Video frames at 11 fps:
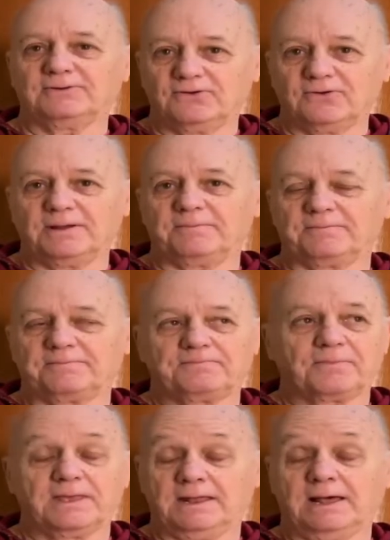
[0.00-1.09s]
dream.
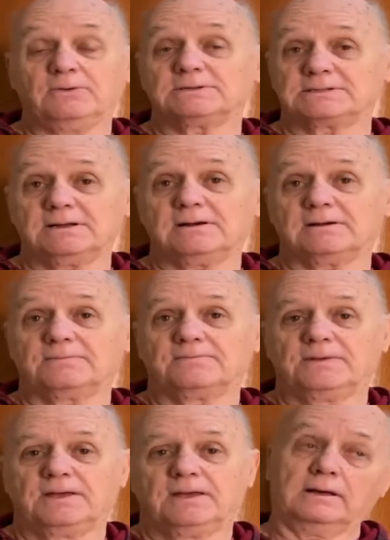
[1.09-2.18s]
And I was there.
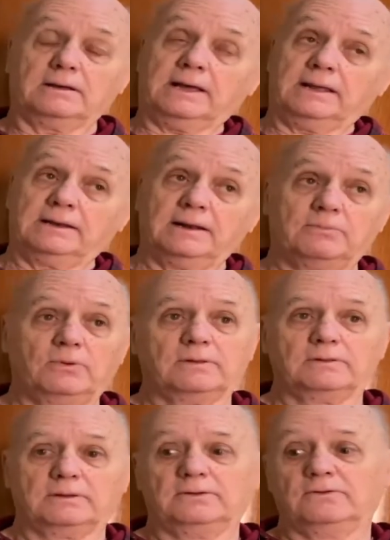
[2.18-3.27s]
I ended up
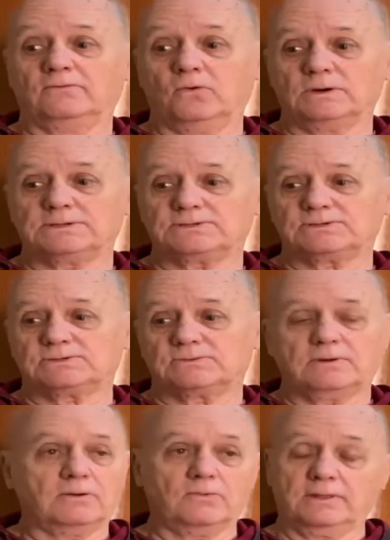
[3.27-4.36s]
with a divorce
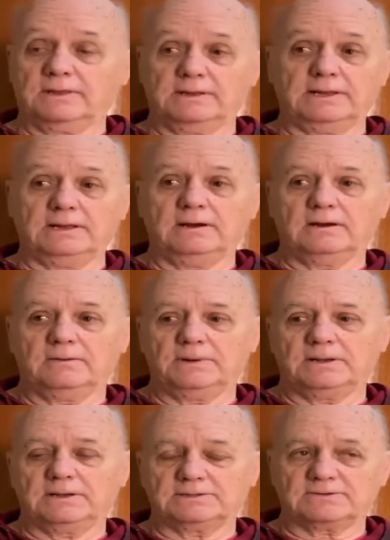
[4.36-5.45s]
within the year
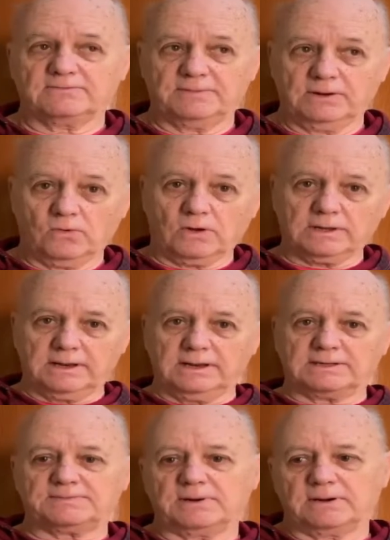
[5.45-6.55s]
because of my walk-in
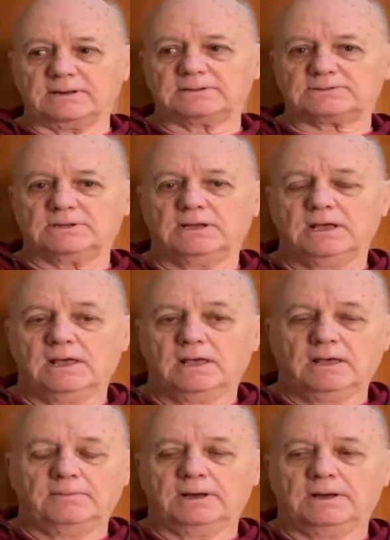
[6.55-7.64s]
experience.
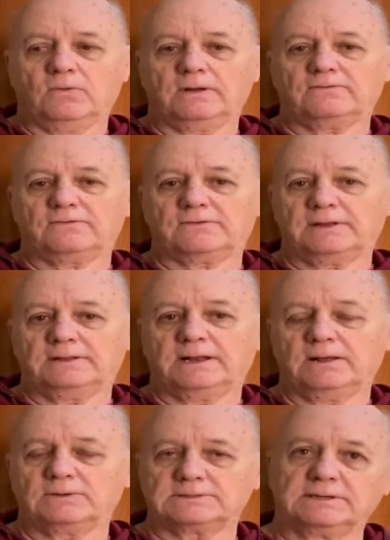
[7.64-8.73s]
My wife said that I
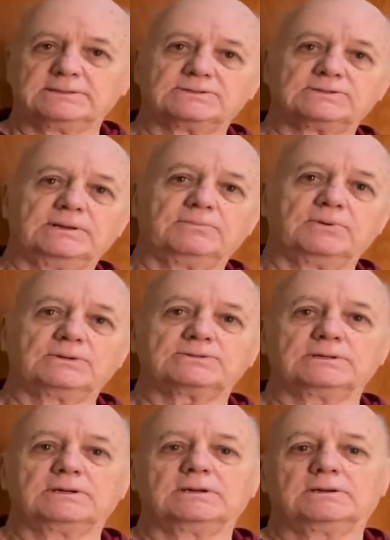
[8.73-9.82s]
was not the same
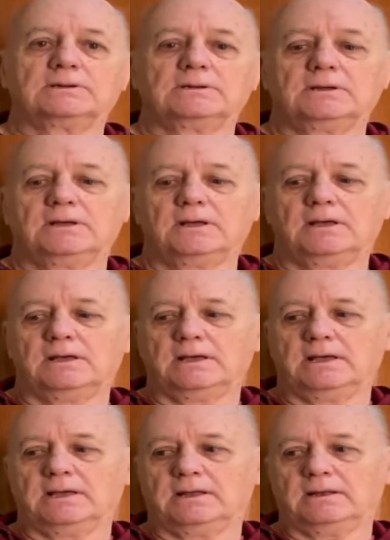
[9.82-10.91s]
person,
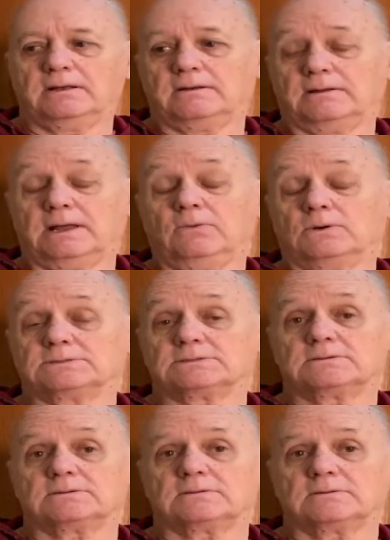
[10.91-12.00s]
and I
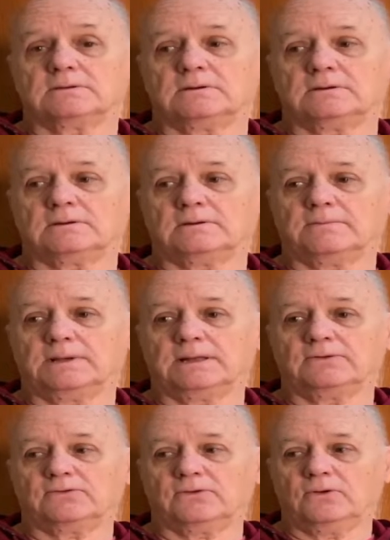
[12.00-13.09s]
wasn't.
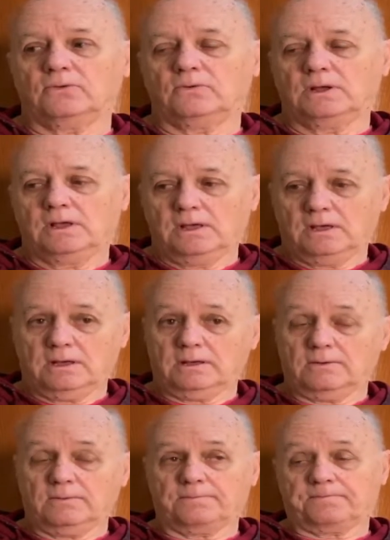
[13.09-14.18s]
And so
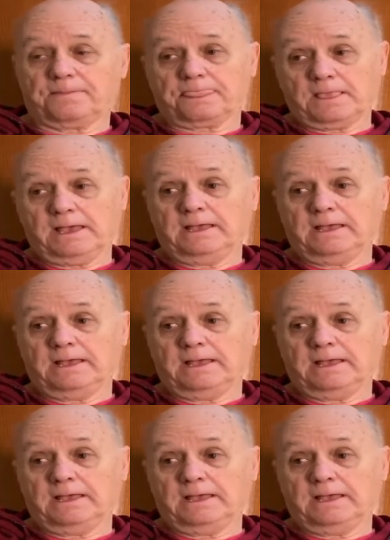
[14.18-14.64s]
I